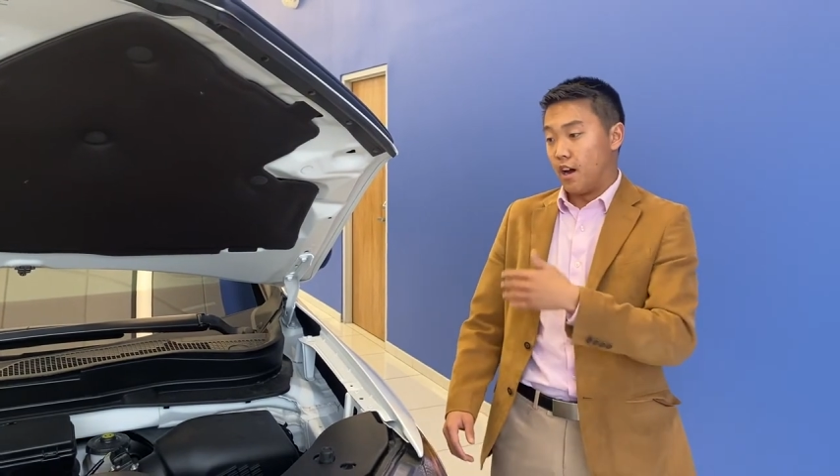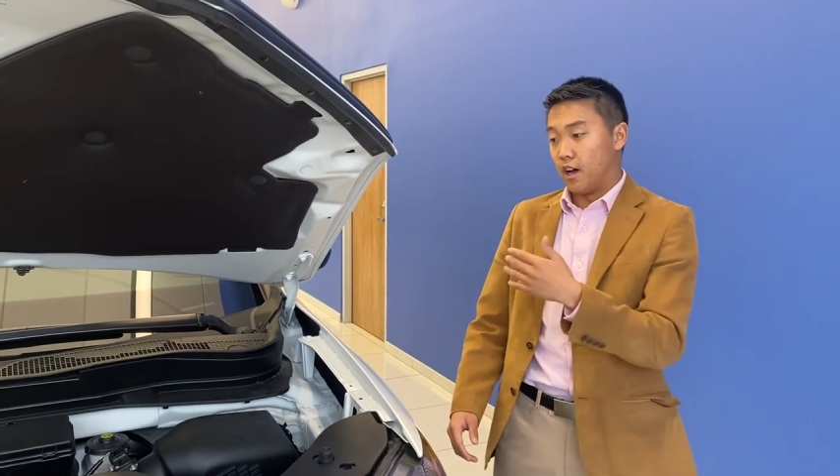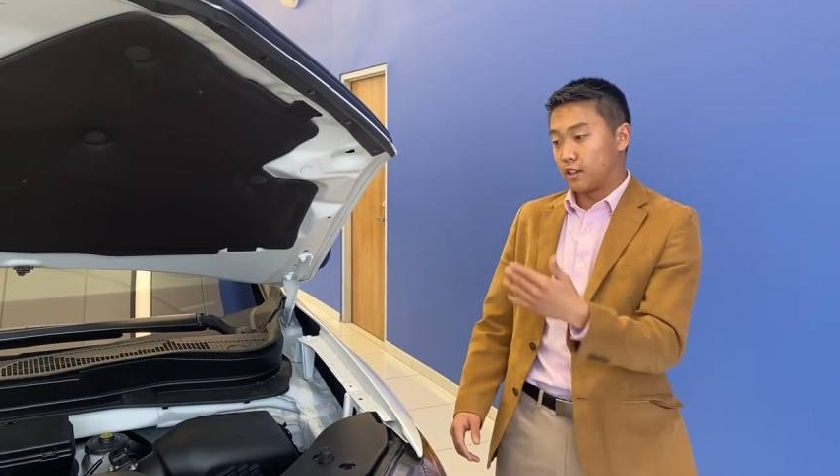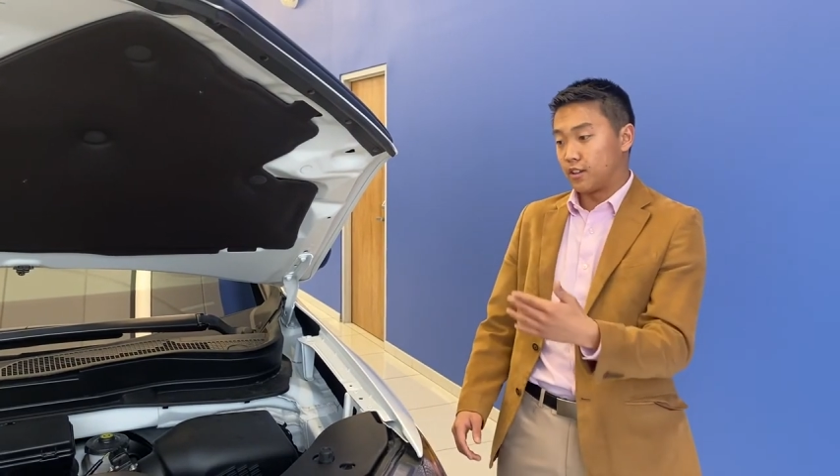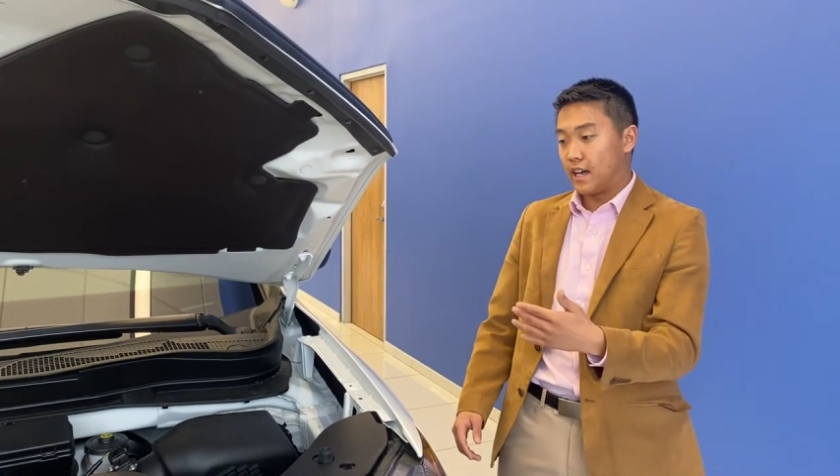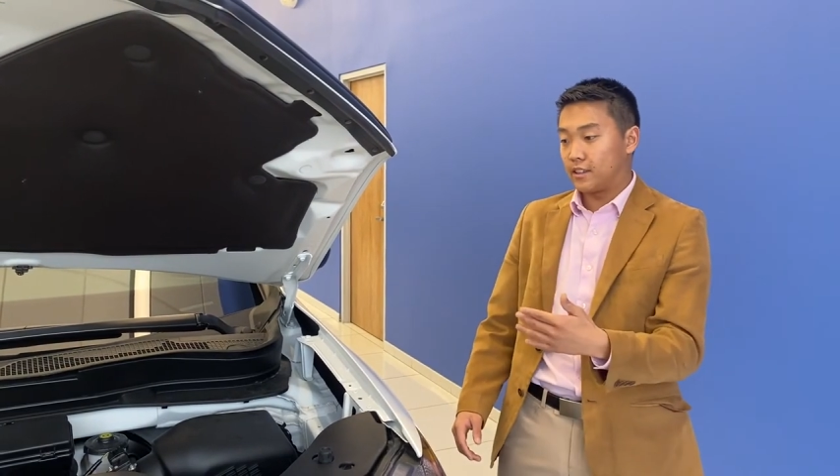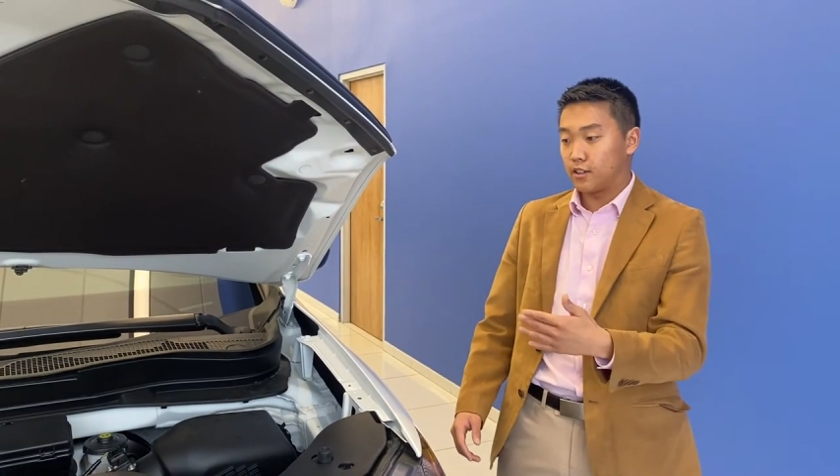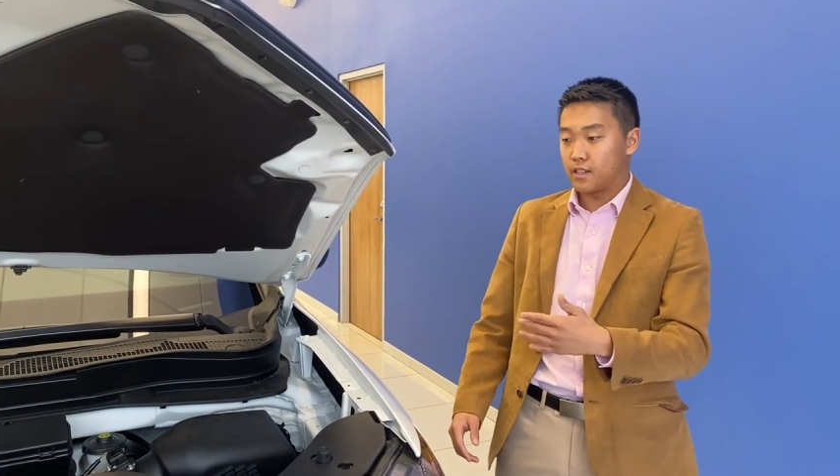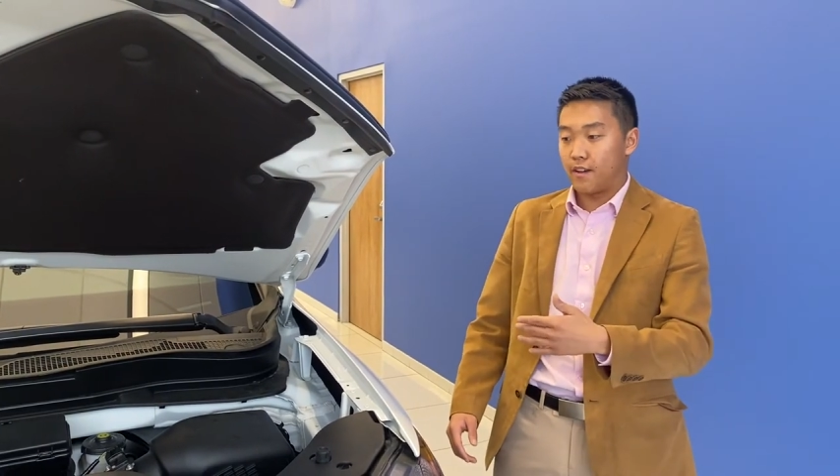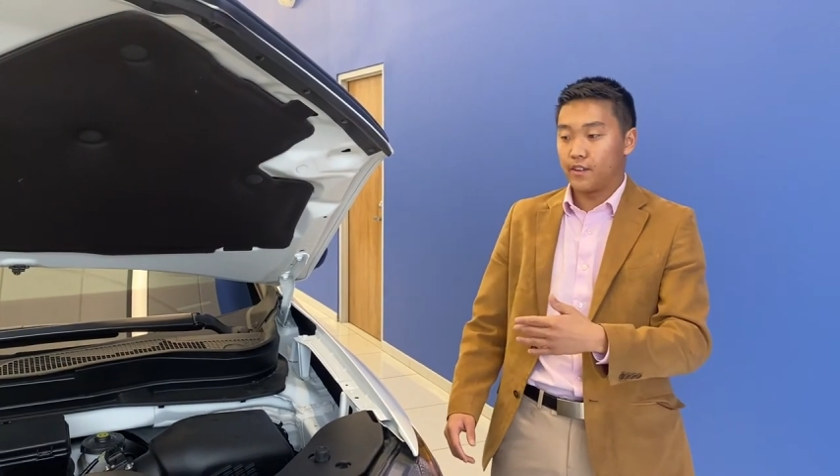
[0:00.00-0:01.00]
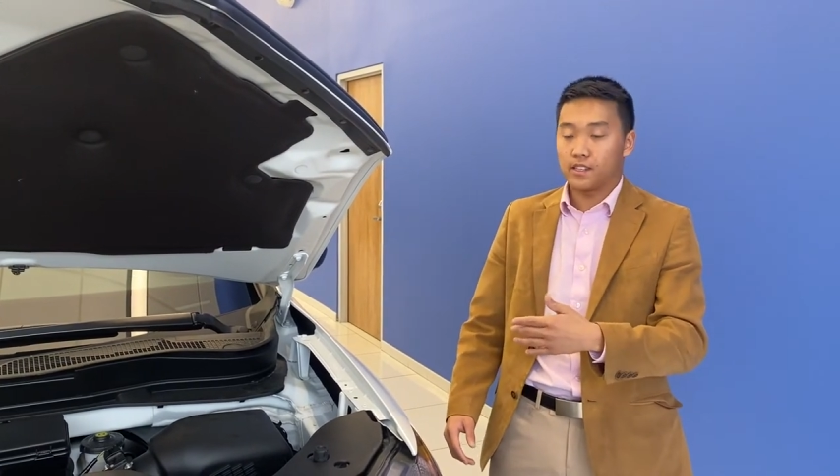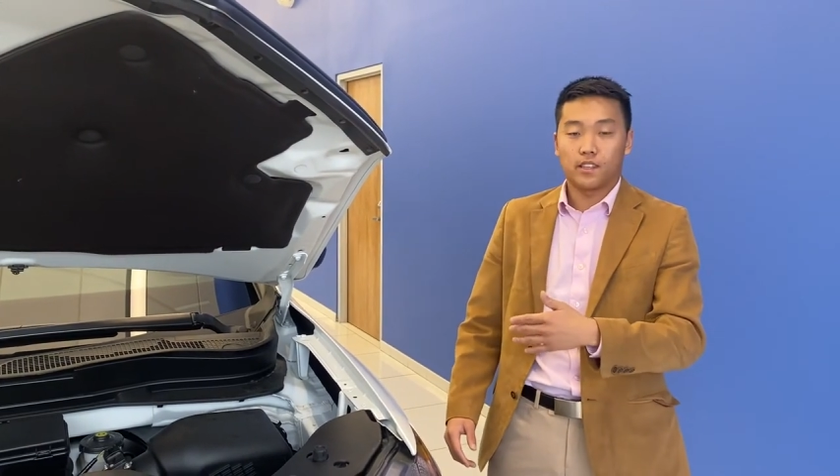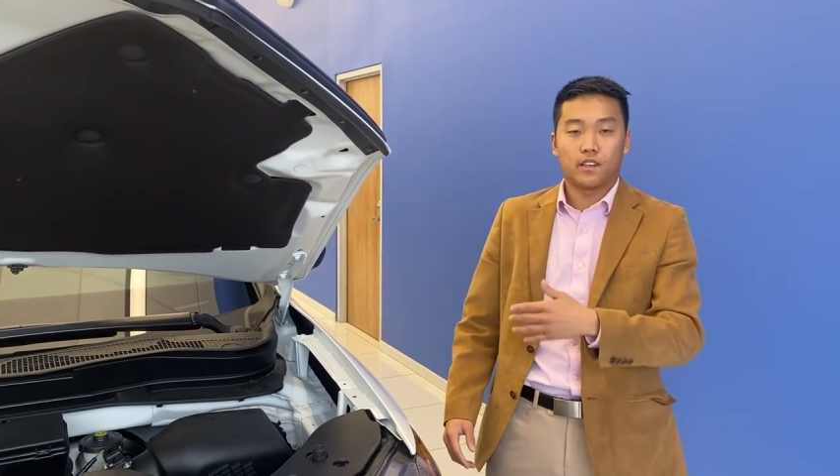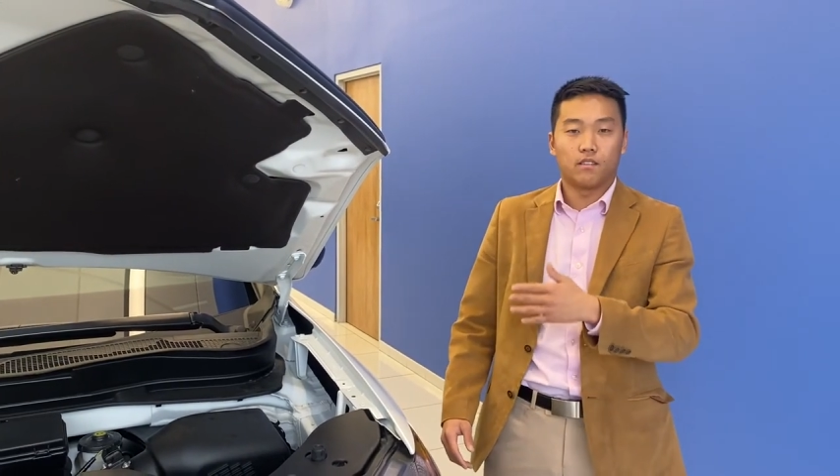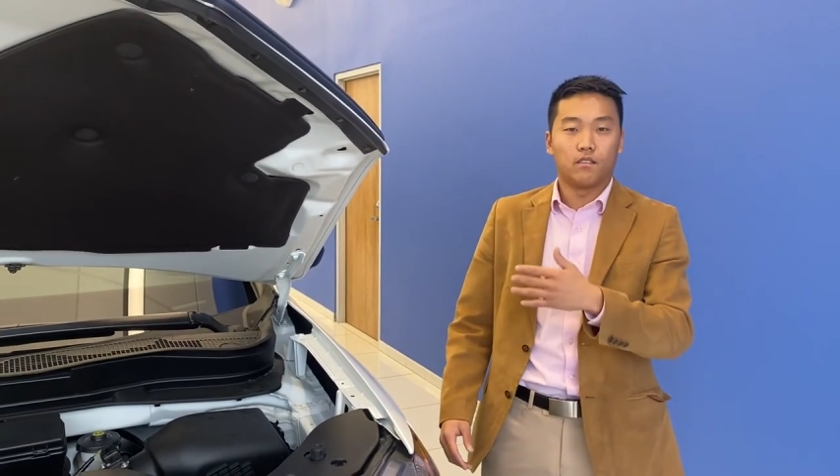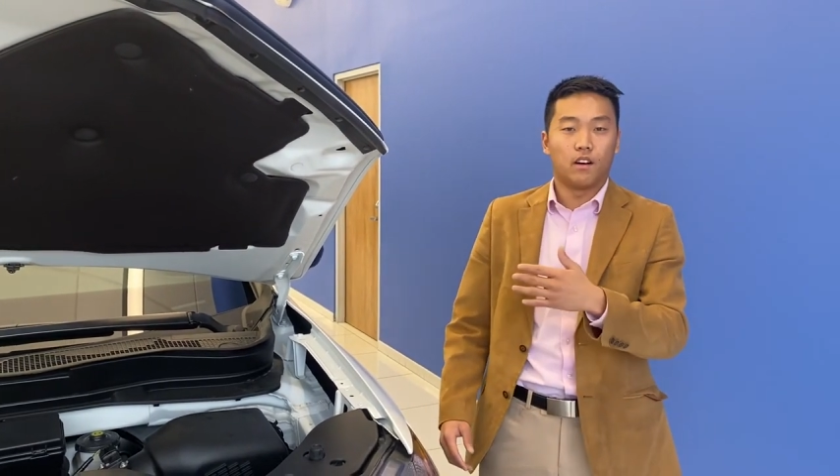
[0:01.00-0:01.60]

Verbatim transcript: Other than that, there's obviously